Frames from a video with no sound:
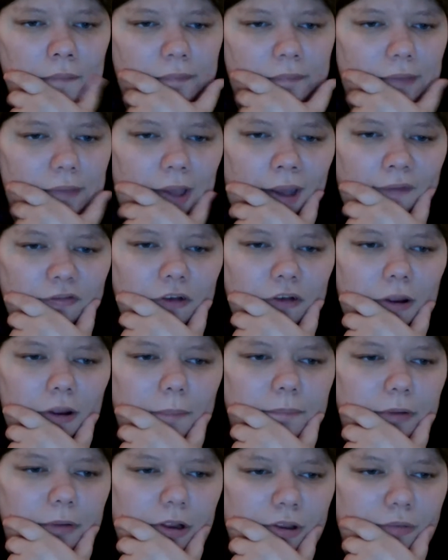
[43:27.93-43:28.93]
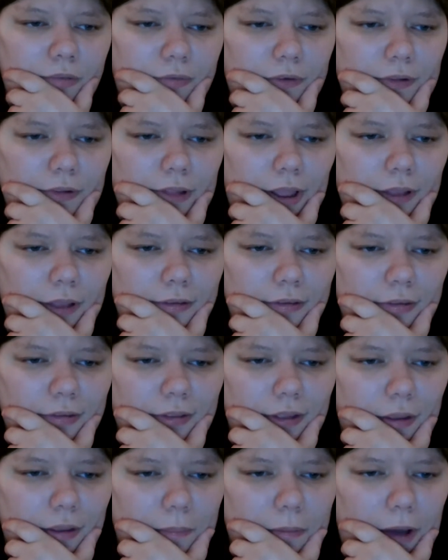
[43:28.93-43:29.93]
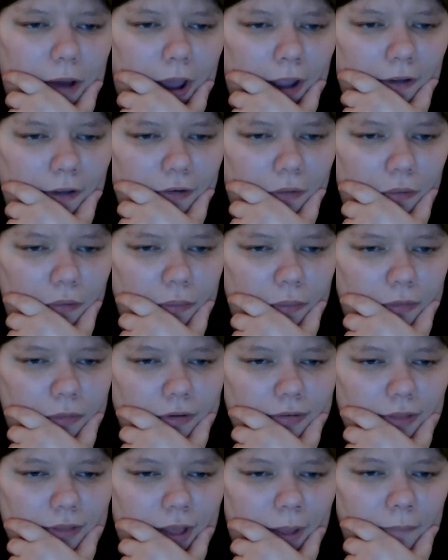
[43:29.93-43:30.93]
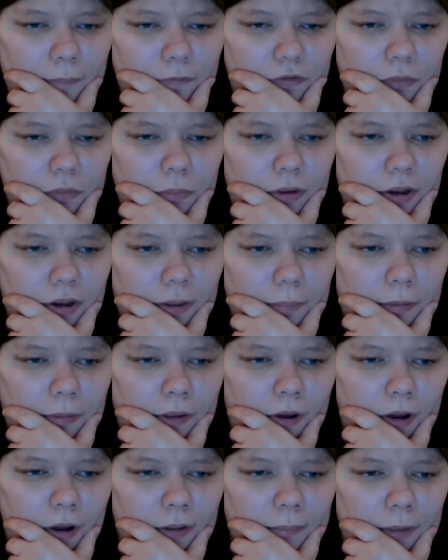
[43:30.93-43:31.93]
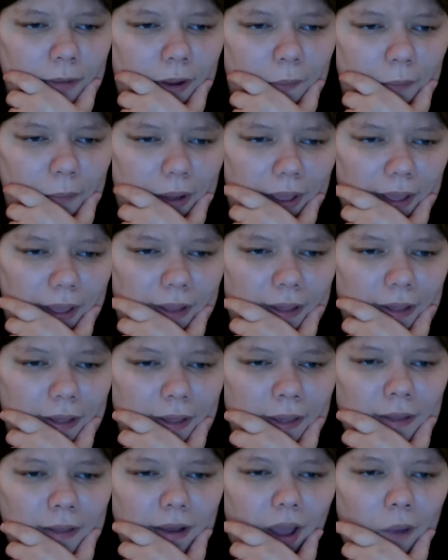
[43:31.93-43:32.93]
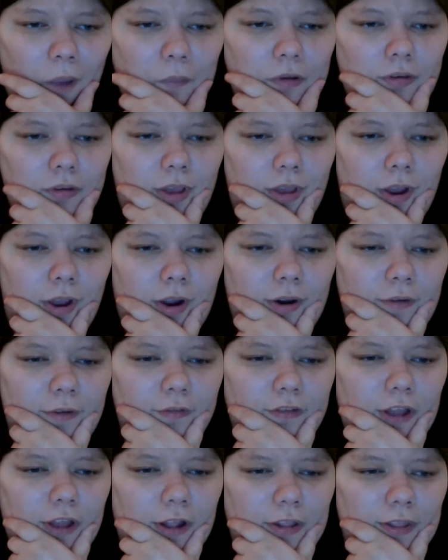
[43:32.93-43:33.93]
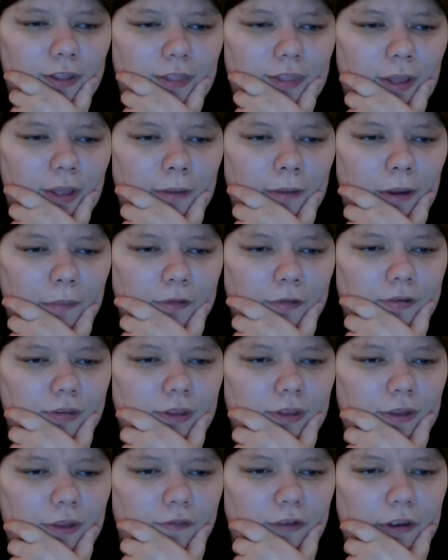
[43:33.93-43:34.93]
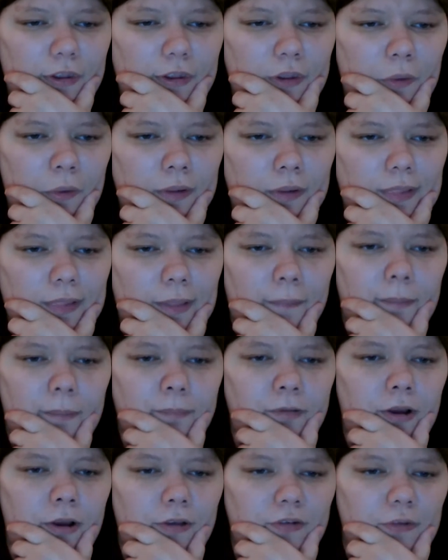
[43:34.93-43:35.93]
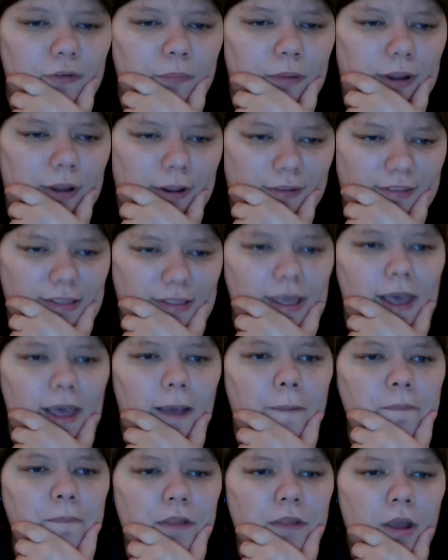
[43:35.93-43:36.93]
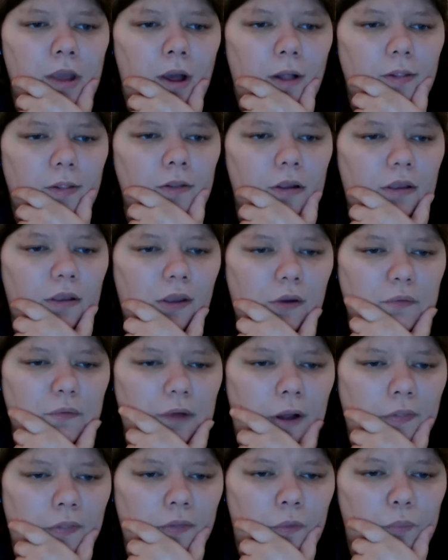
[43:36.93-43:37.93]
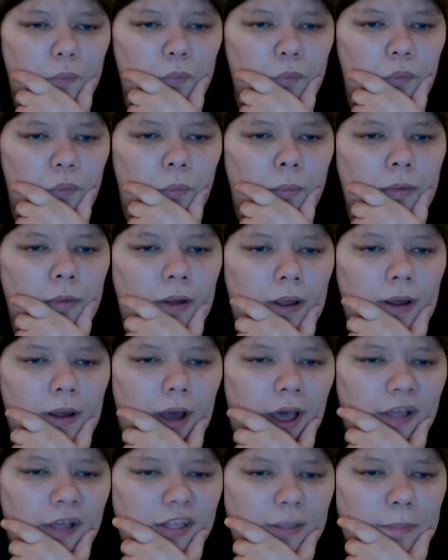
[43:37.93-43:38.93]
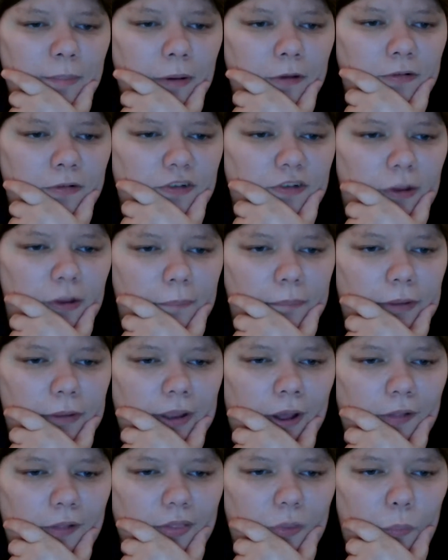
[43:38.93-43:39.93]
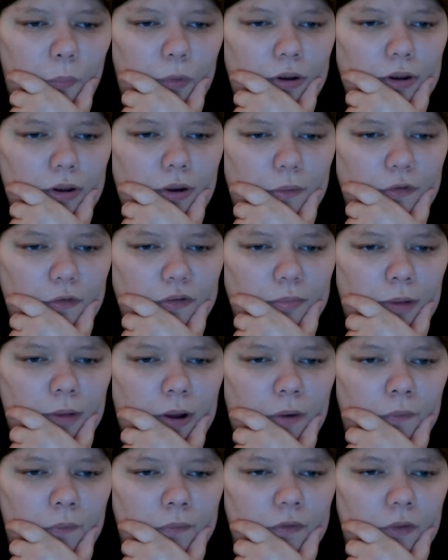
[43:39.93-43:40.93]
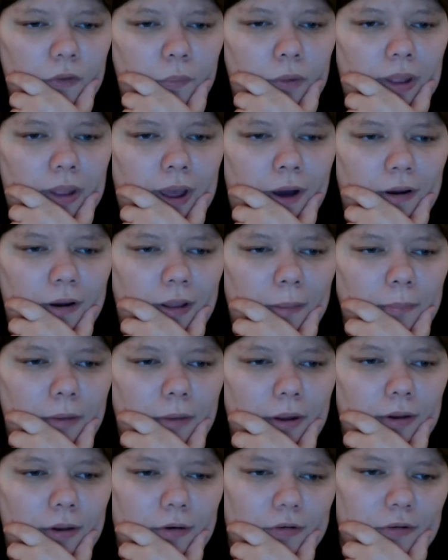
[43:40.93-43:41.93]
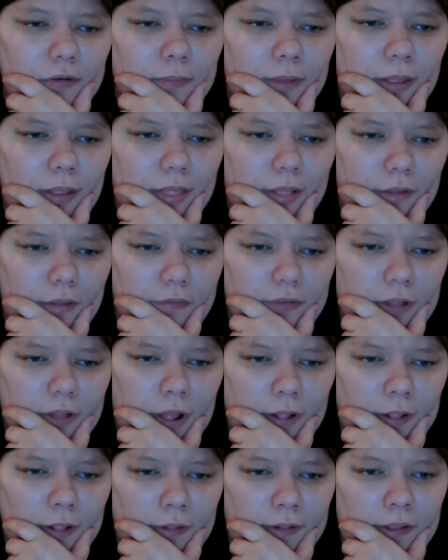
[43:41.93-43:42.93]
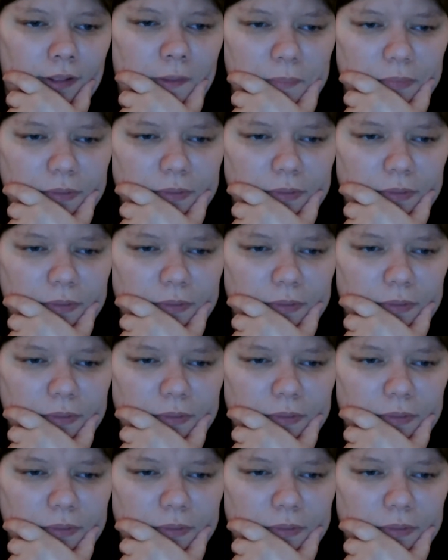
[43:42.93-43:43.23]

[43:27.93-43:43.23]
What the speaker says: After a blissful night's sleep, I knew it was time for me to be on my way. I was scared of telling them I was leaving, knowing they would pressure me to stay. Looking around the room, I suppose jumping out the window was my only way out, I muttered to myself silently.